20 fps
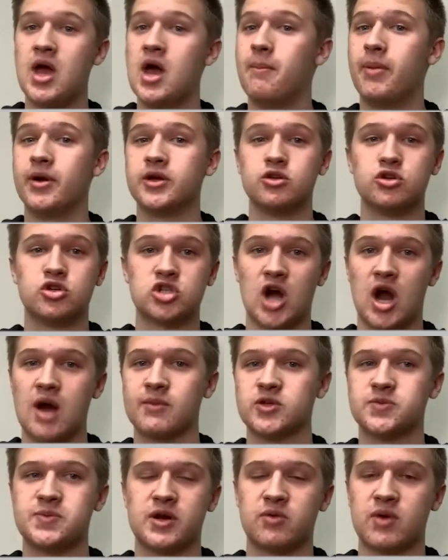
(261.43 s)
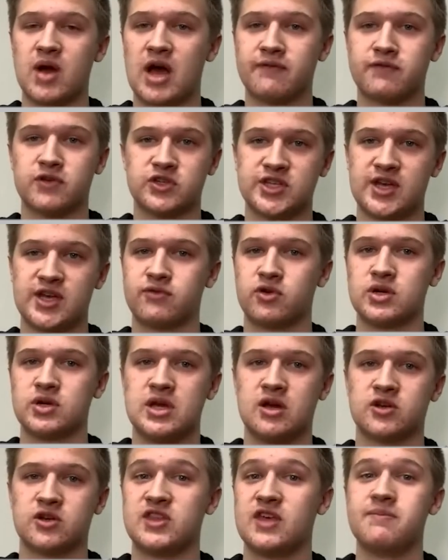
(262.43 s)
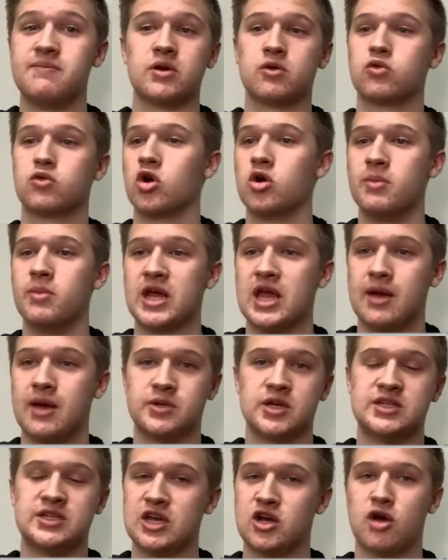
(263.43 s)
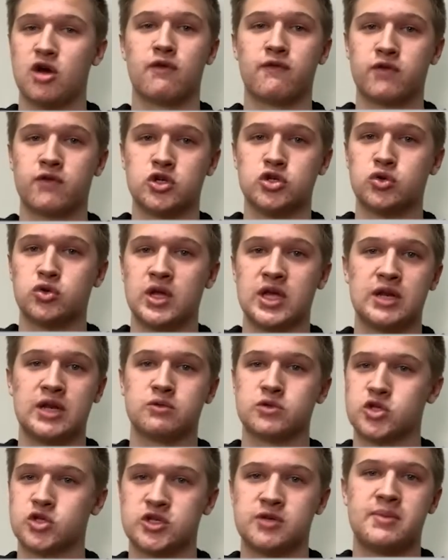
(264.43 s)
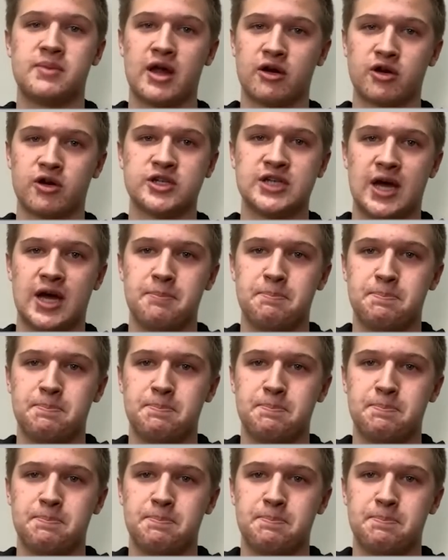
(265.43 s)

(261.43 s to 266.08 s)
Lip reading: But Ducharme has been around for several years. They've been grooming him to take over for Julien. It was just a matter of time.